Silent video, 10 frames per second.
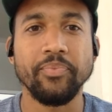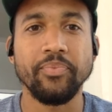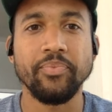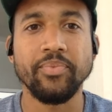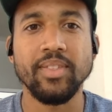
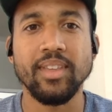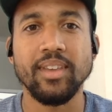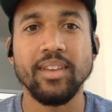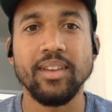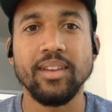
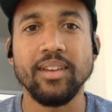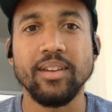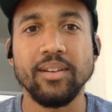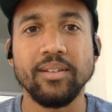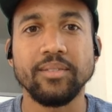
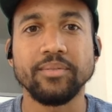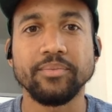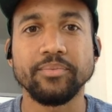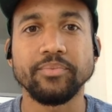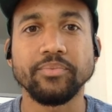
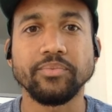(not speaking)